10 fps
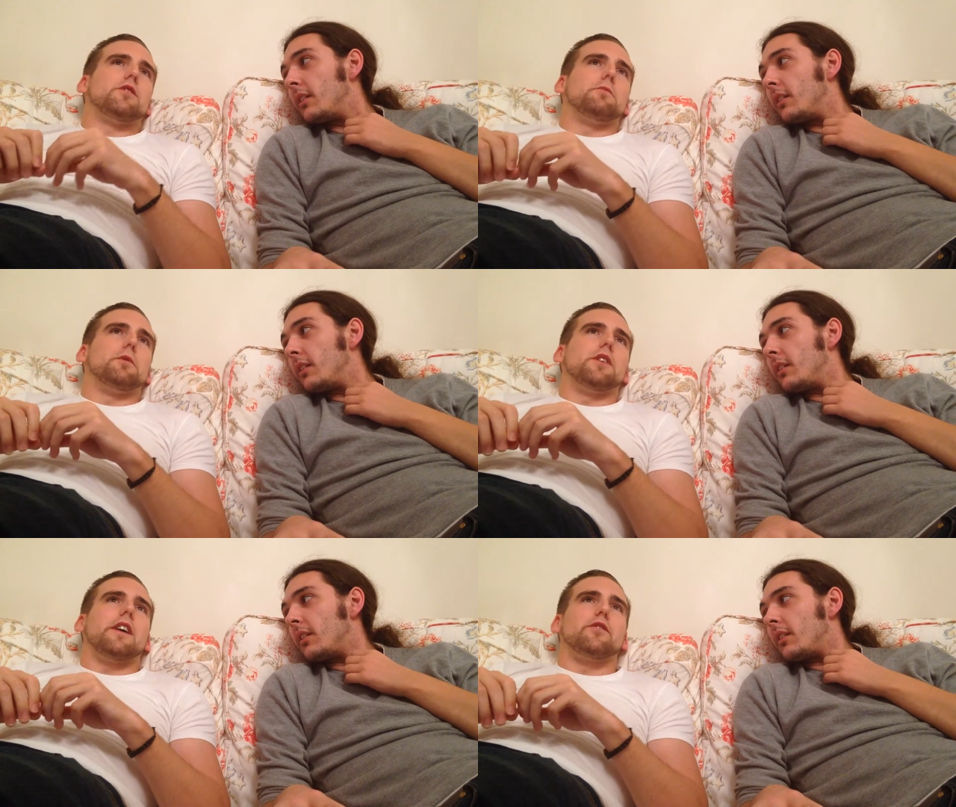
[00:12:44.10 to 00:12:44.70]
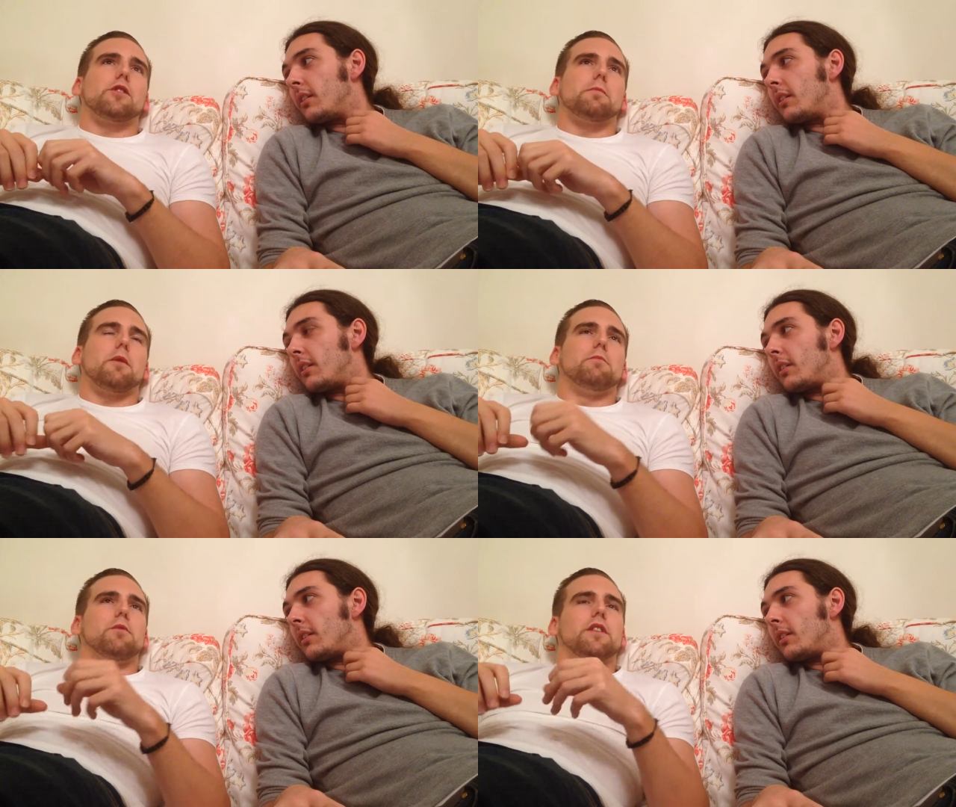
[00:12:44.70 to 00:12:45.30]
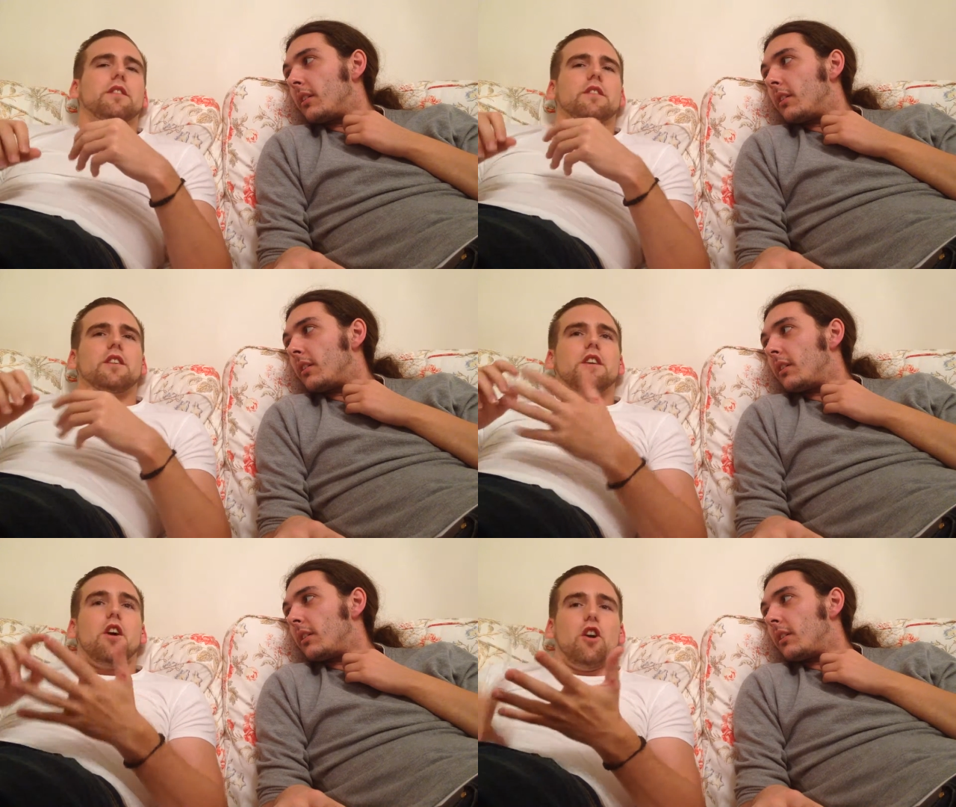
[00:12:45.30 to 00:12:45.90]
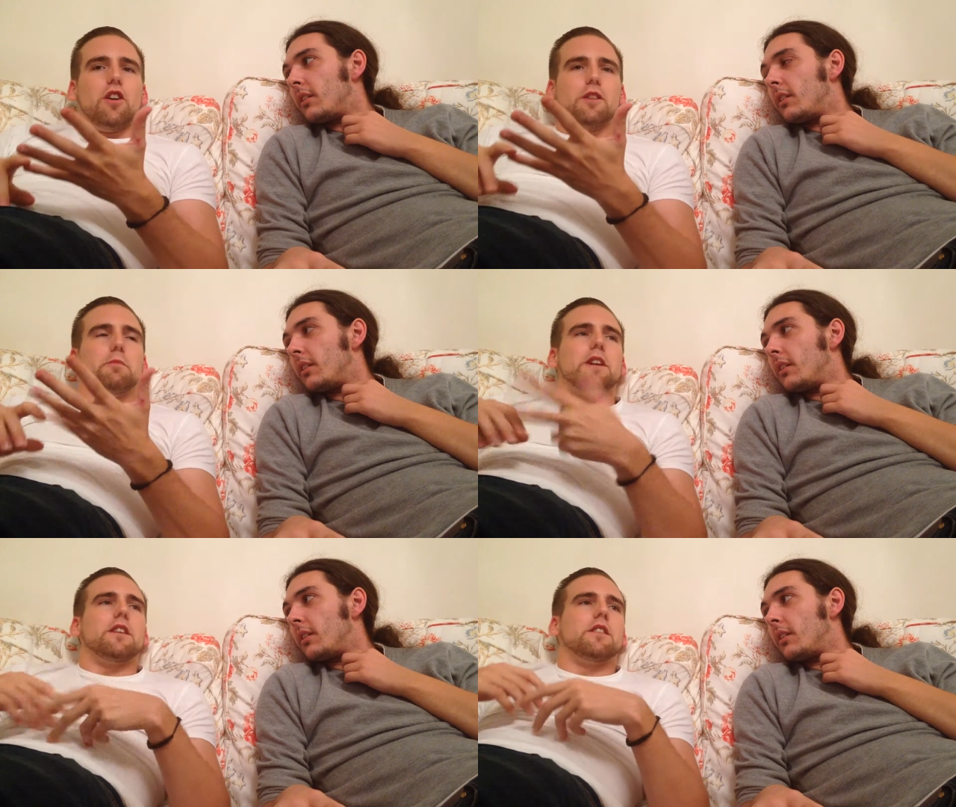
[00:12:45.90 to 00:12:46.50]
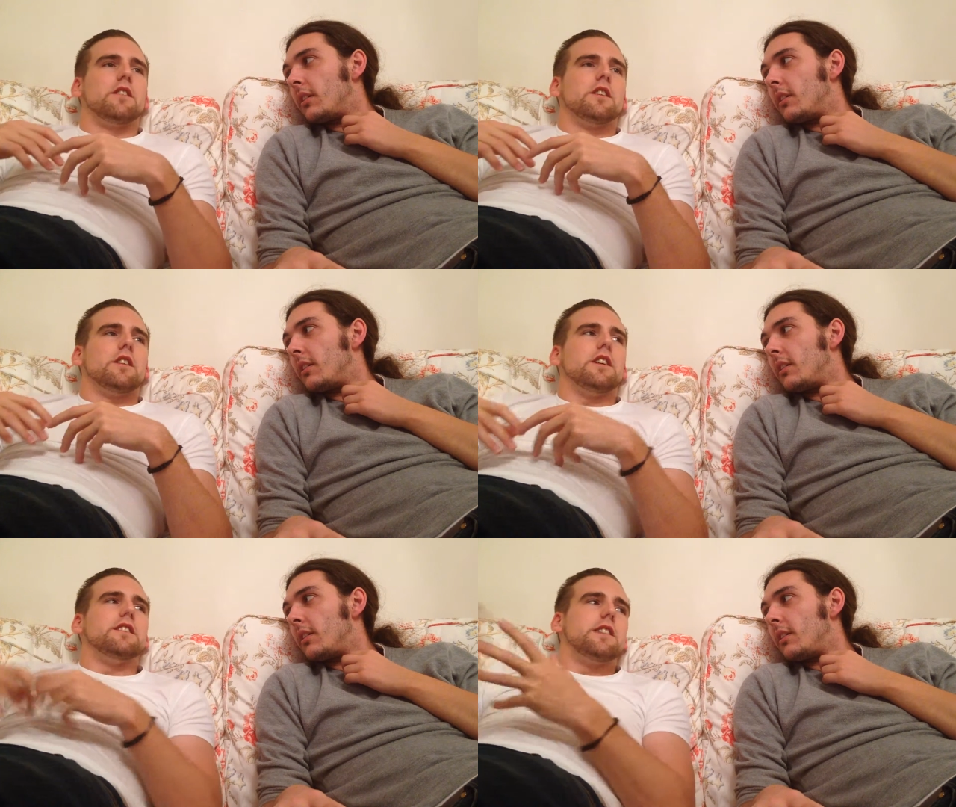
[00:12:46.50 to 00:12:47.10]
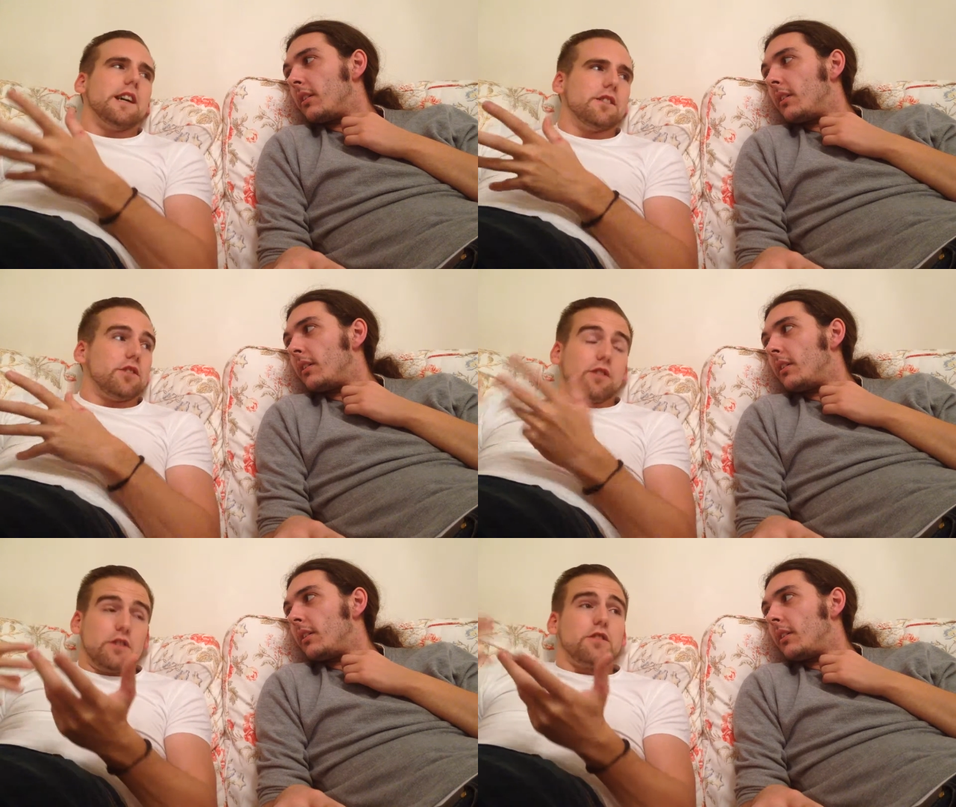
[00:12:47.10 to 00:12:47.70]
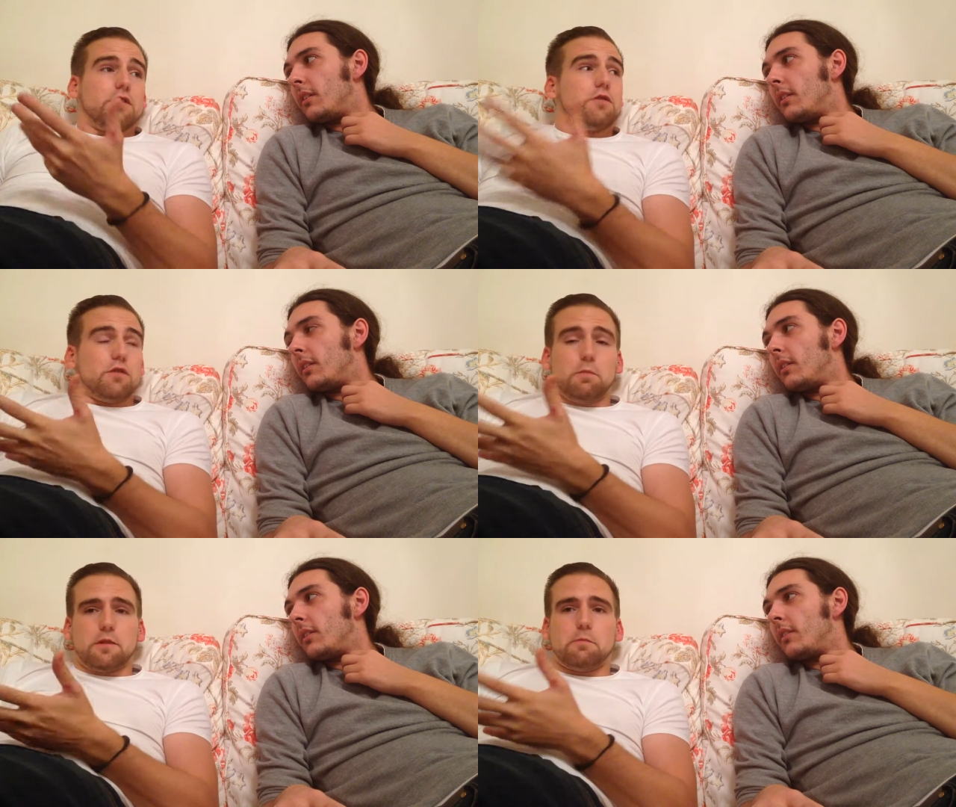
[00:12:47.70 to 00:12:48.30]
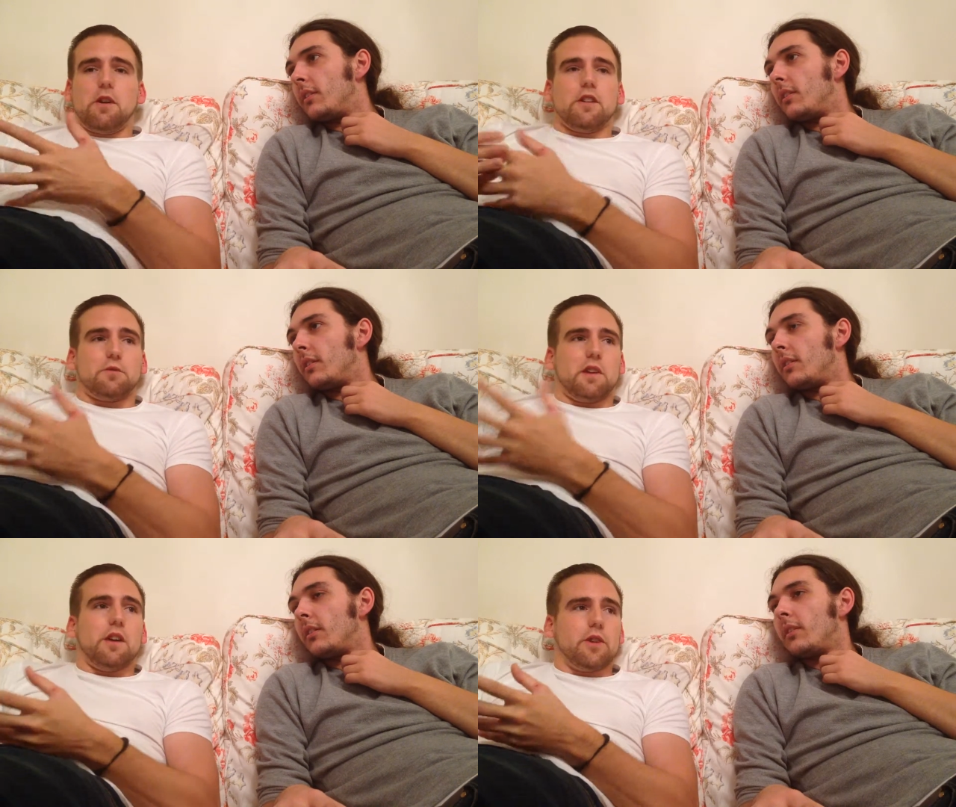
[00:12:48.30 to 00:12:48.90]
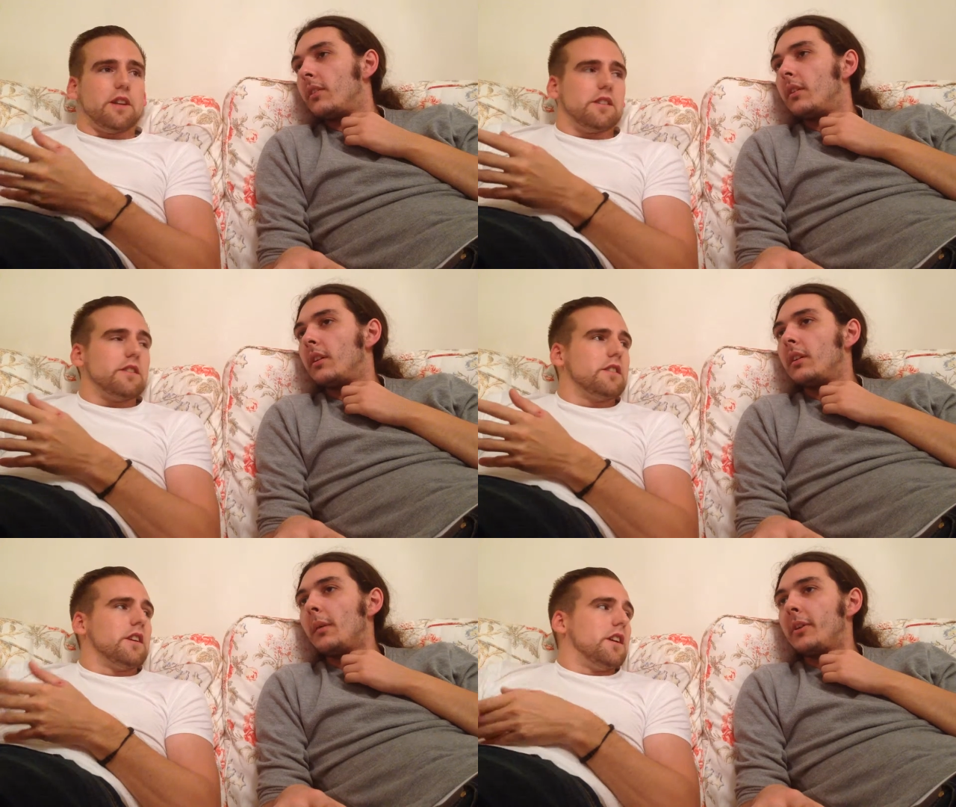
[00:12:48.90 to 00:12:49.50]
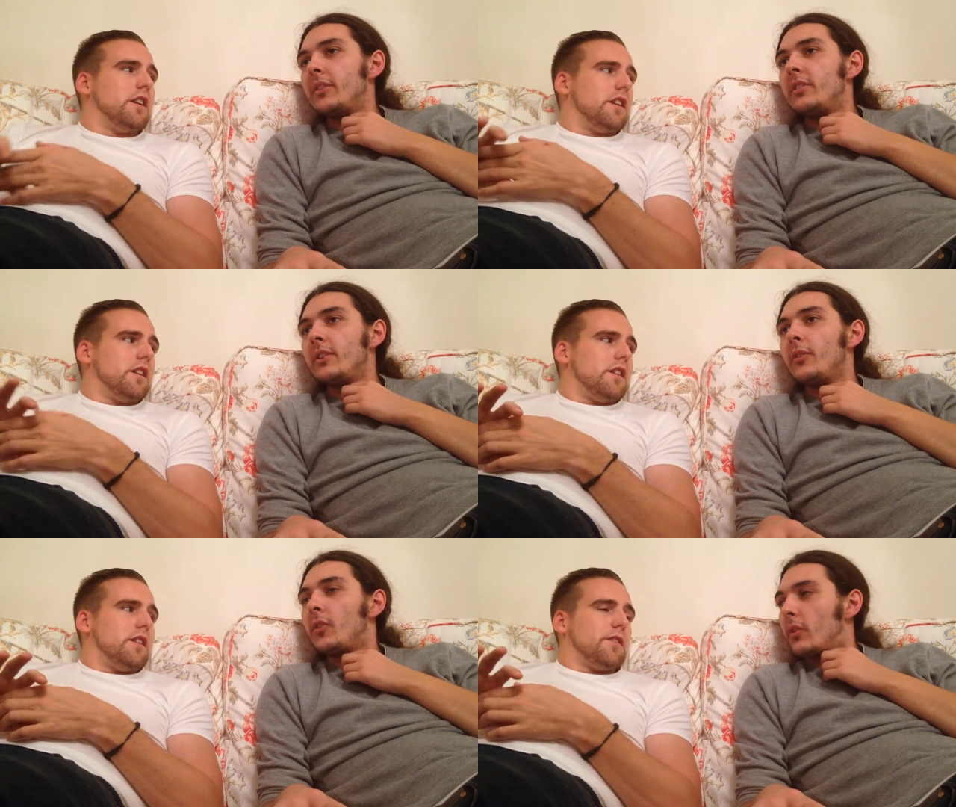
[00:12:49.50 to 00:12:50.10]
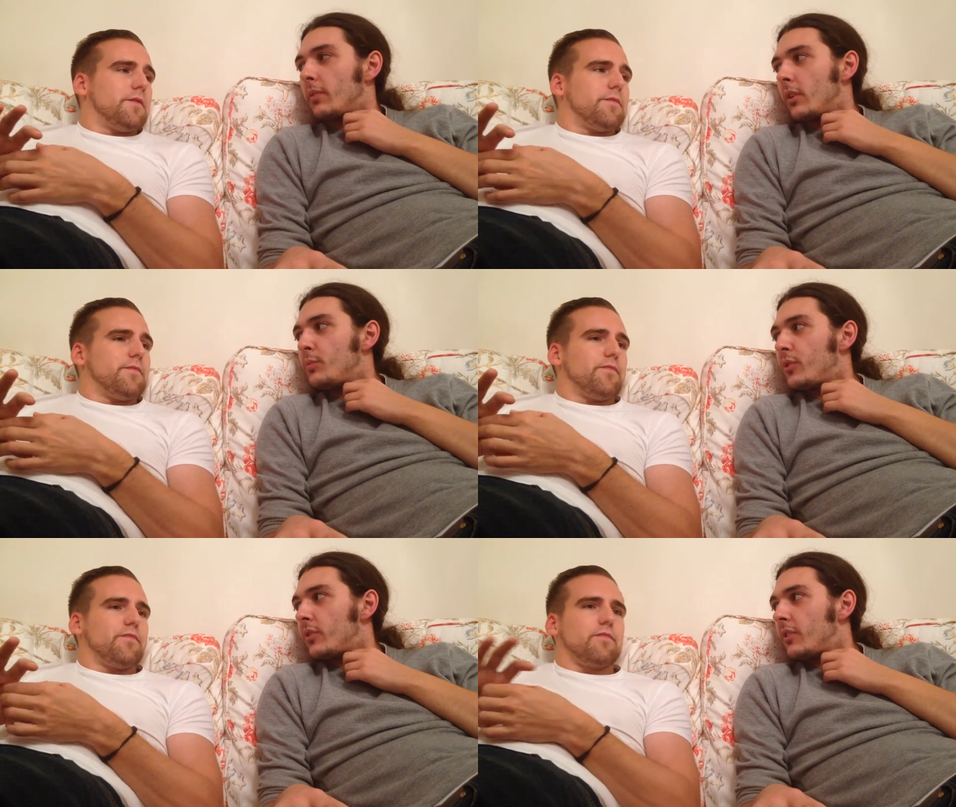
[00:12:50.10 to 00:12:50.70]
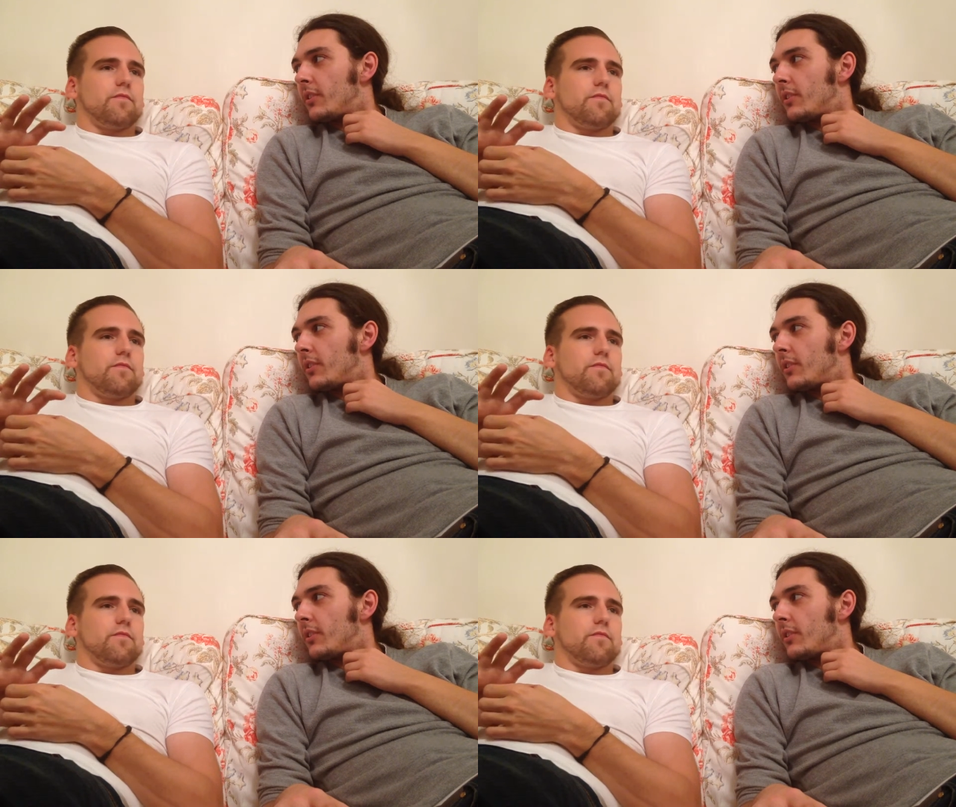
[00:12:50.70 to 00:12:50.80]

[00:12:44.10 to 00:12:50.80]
Speaker 1: so, but you haven't got a problem with Arnie being intelligent and super smart as we know he is. Yeah, because he still does
Speaker 2: good films.